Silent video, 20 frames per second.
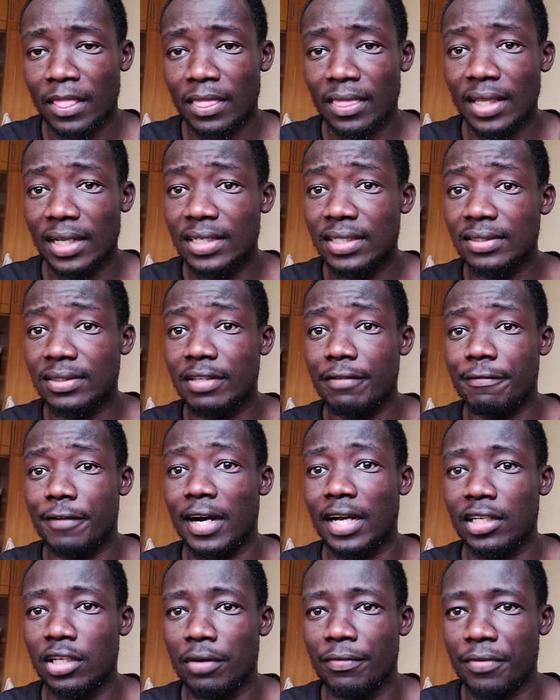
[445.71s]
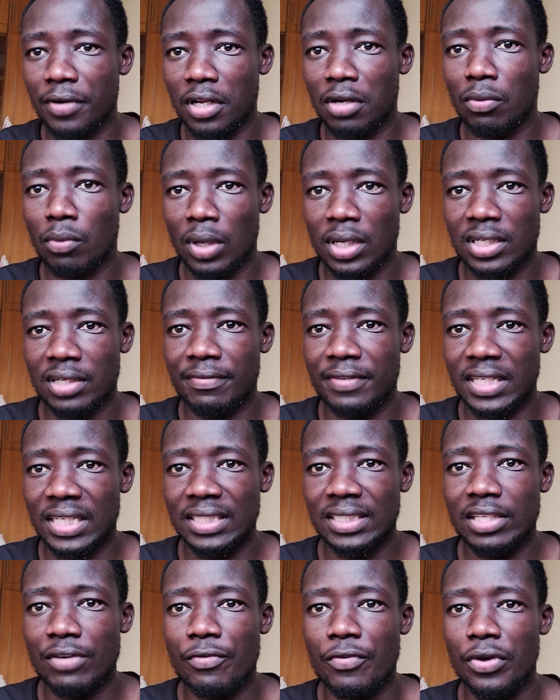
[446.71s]
That is the value of real world
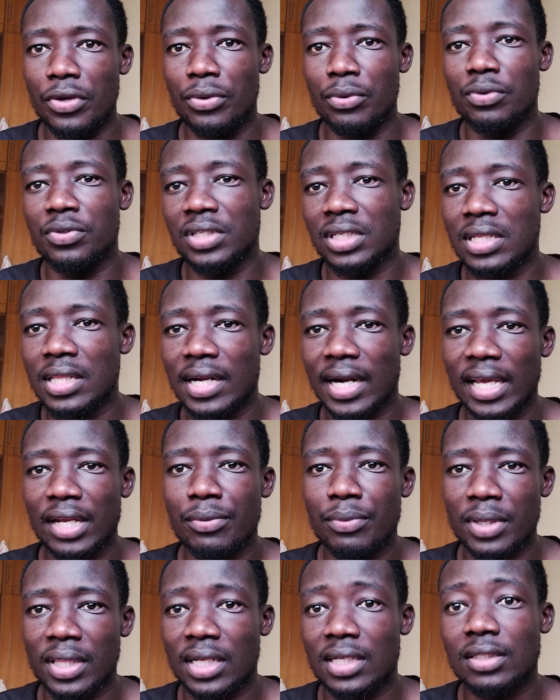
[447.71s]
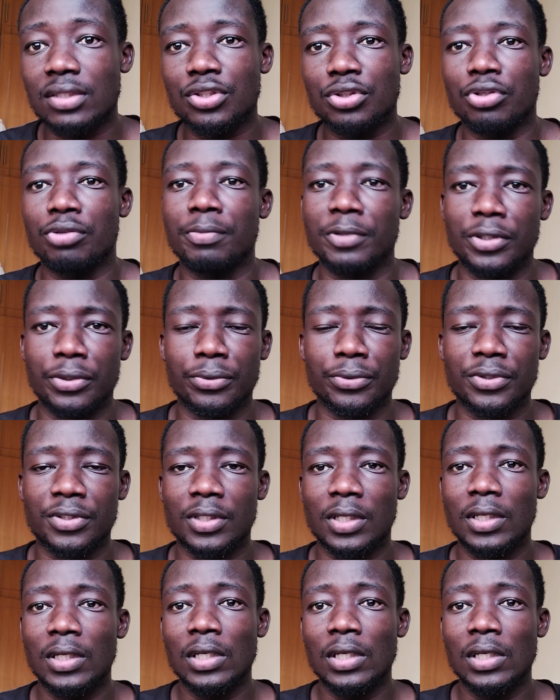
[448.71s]
evidence if we use it the right way that it should be used.